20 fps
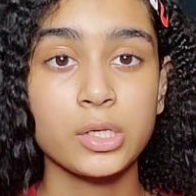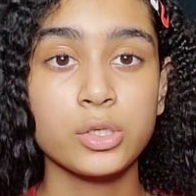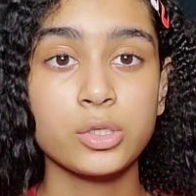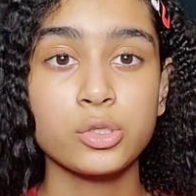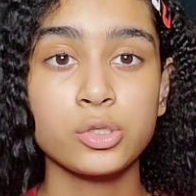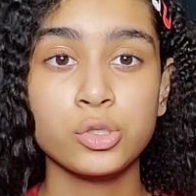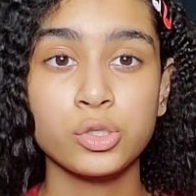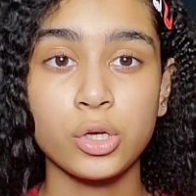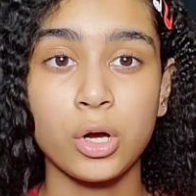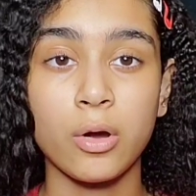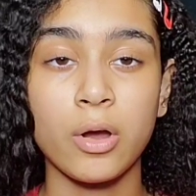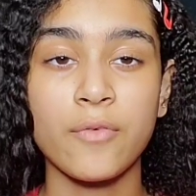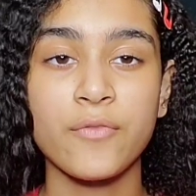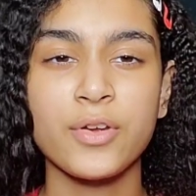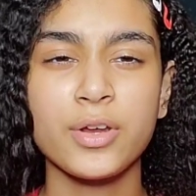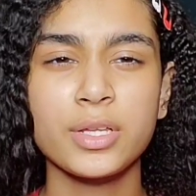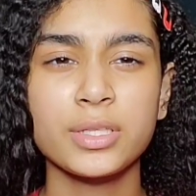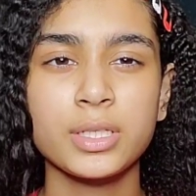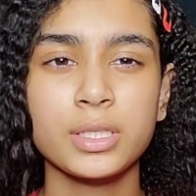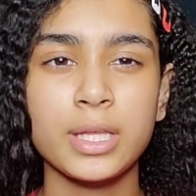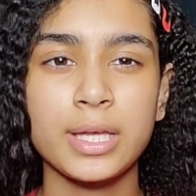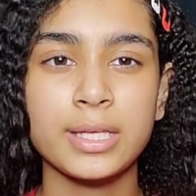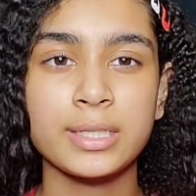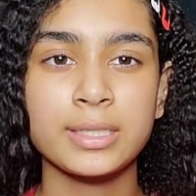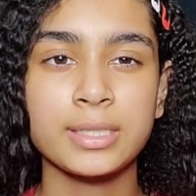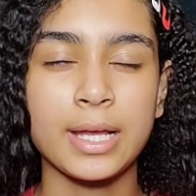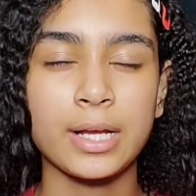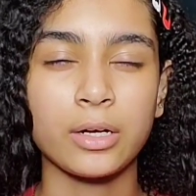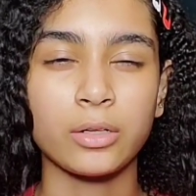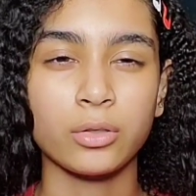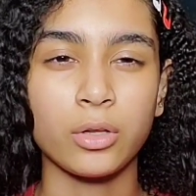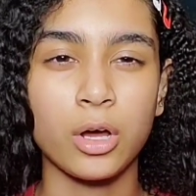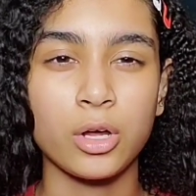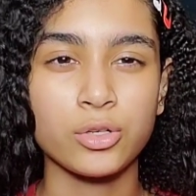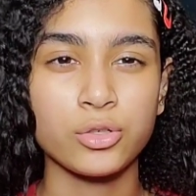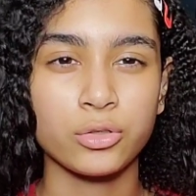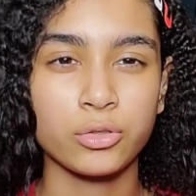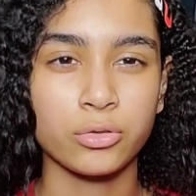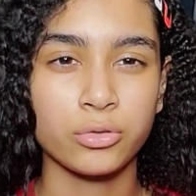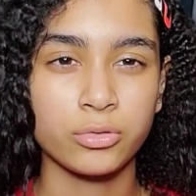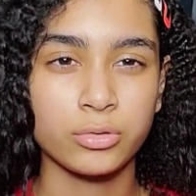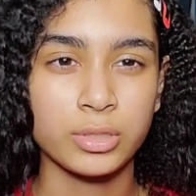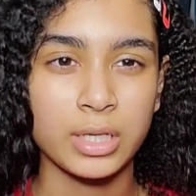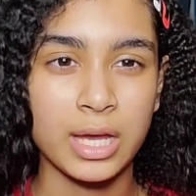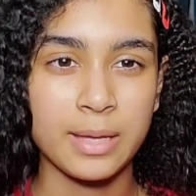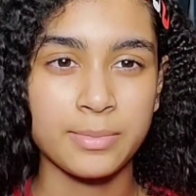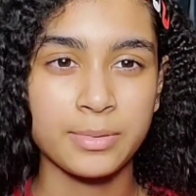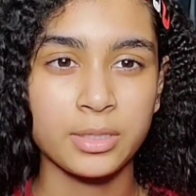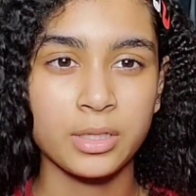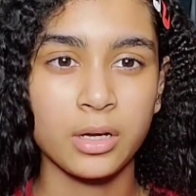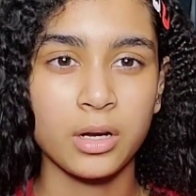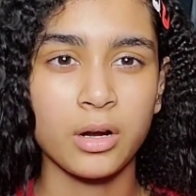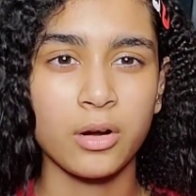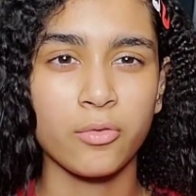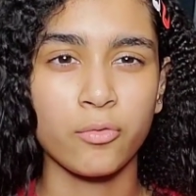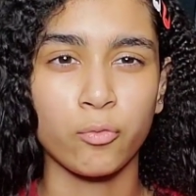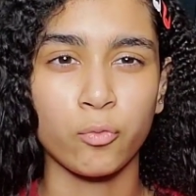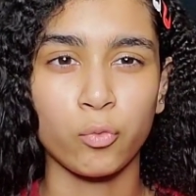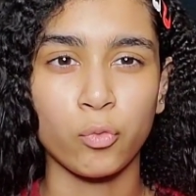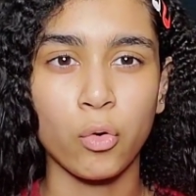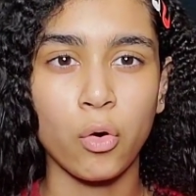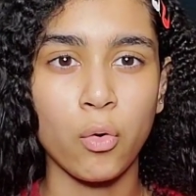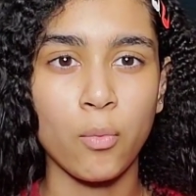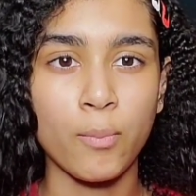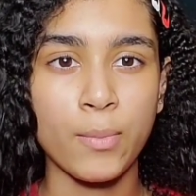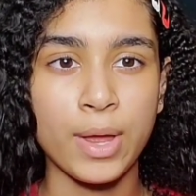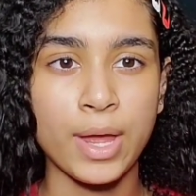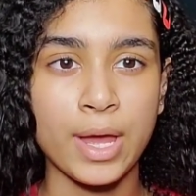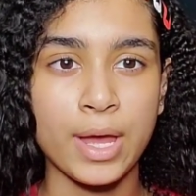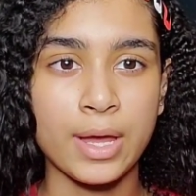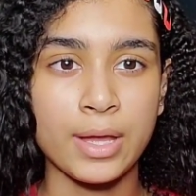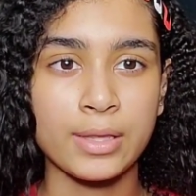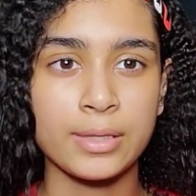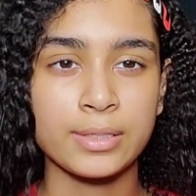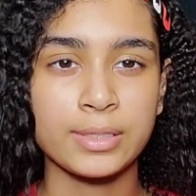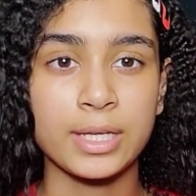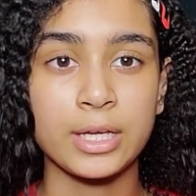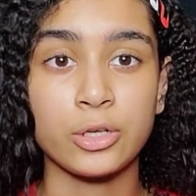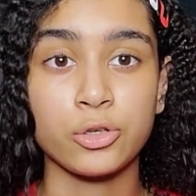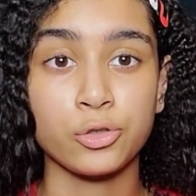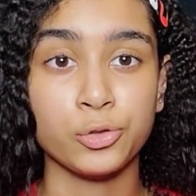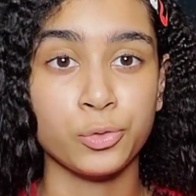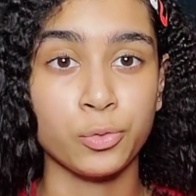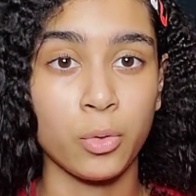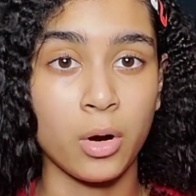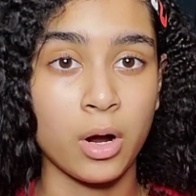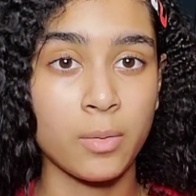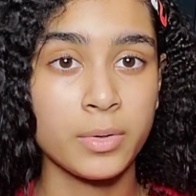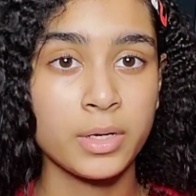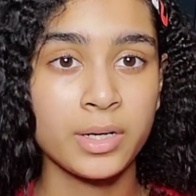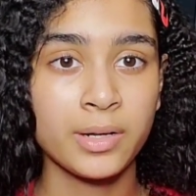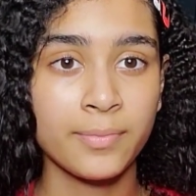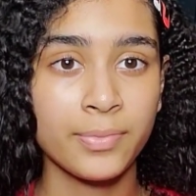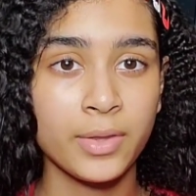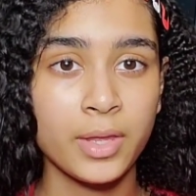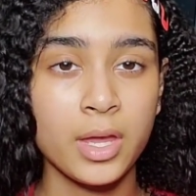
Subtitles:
So if you're into like psychological type stuff, romance and drama,